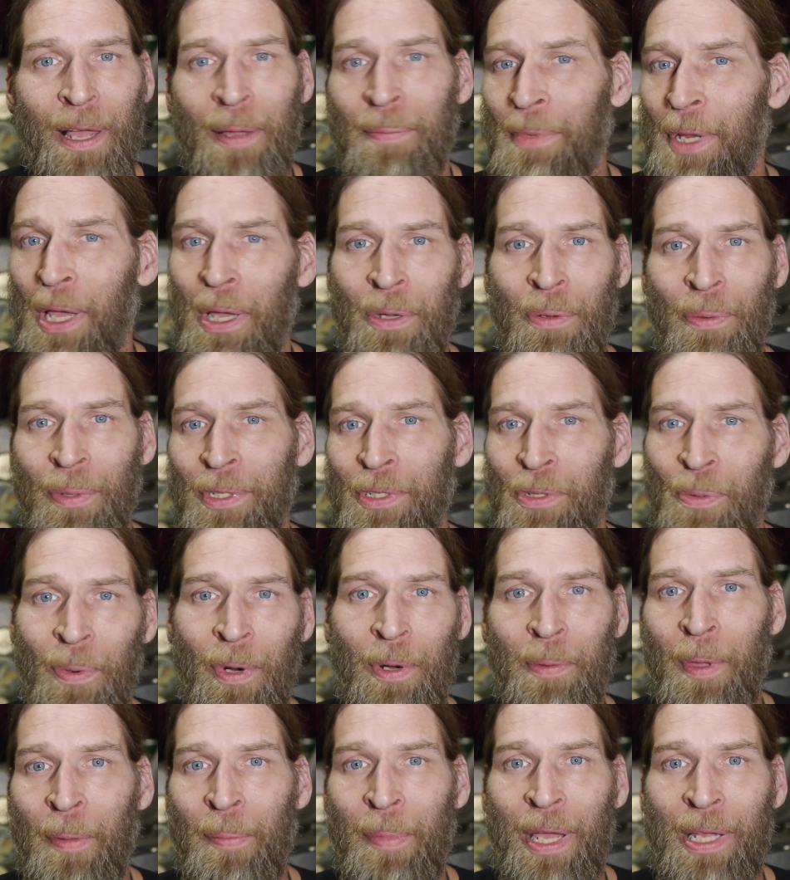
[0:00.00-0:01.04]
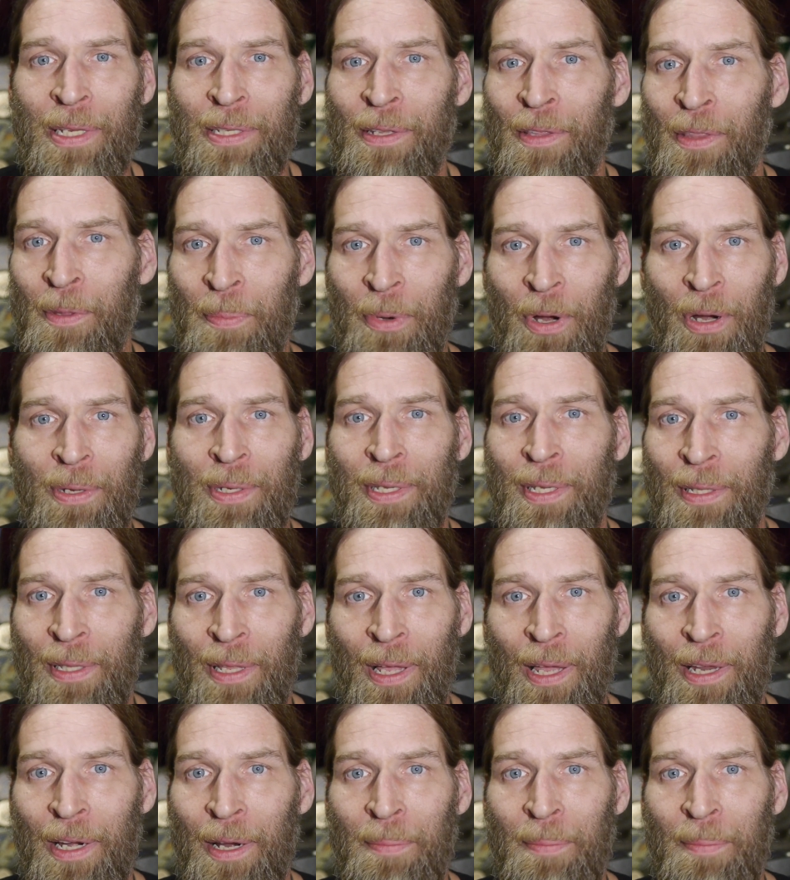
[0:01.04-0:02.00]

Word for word: I'm not going to wear my mask in the parking lot.